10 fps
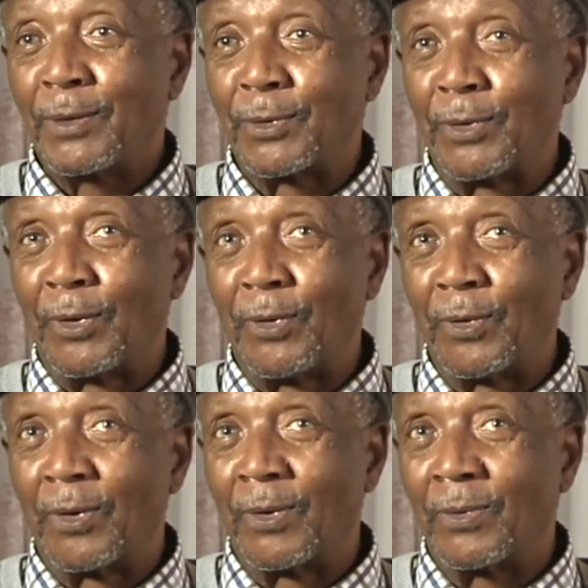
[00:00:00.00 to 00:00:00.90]
You don't
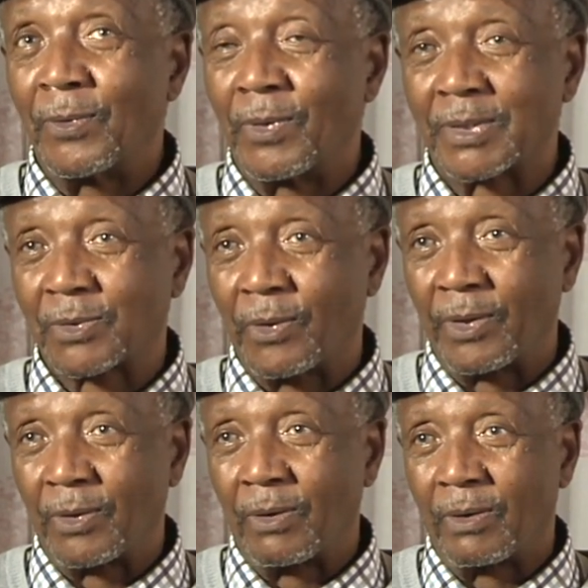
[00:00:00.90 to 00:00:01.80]
know what's
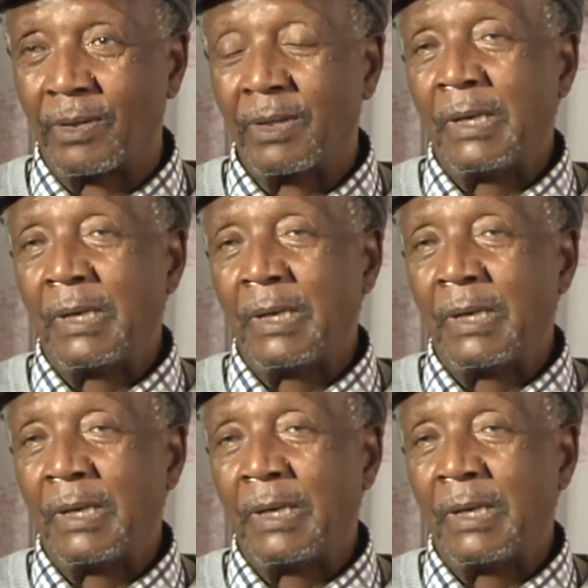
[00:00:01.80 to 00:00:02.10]
going on.